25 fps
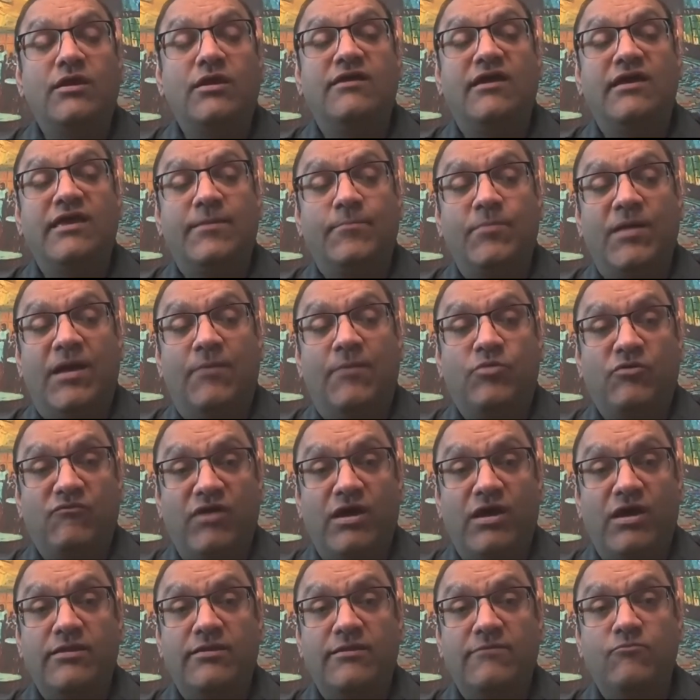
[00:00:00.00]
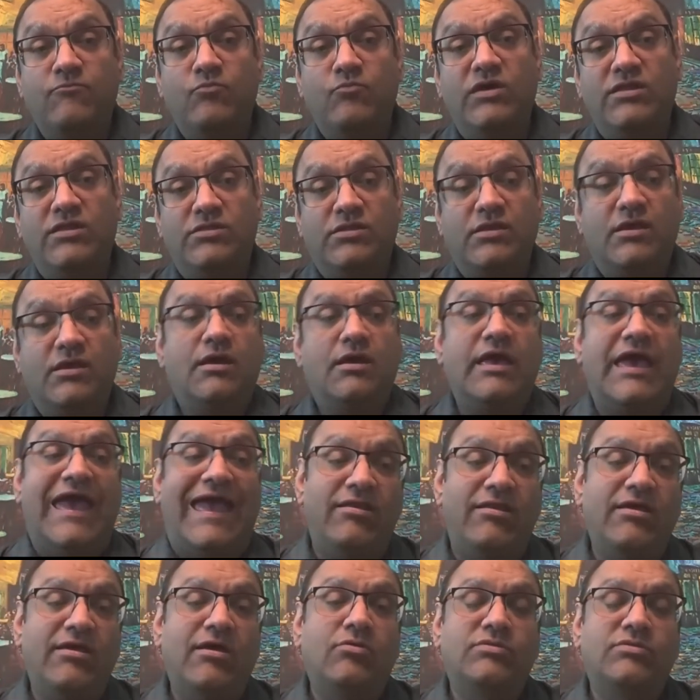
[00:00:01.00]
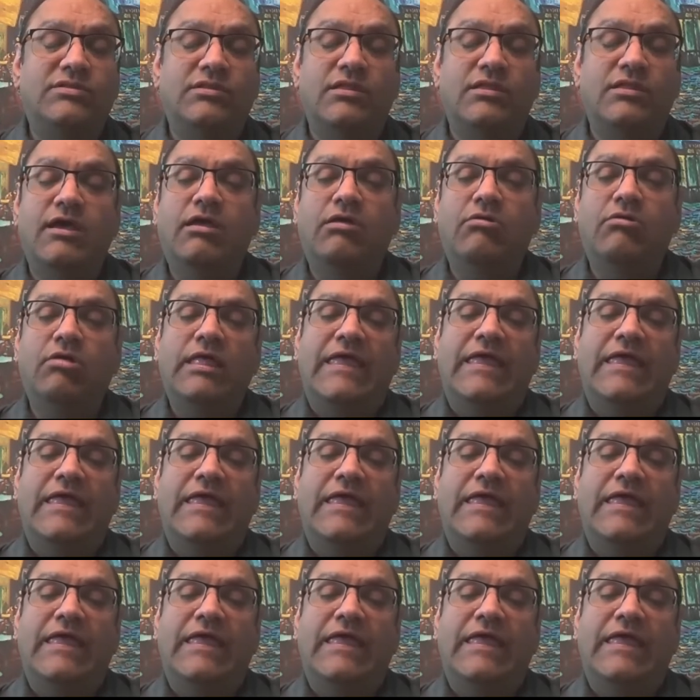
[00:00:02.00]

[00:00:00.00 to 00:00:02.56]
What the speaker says: I provided him with handouts, like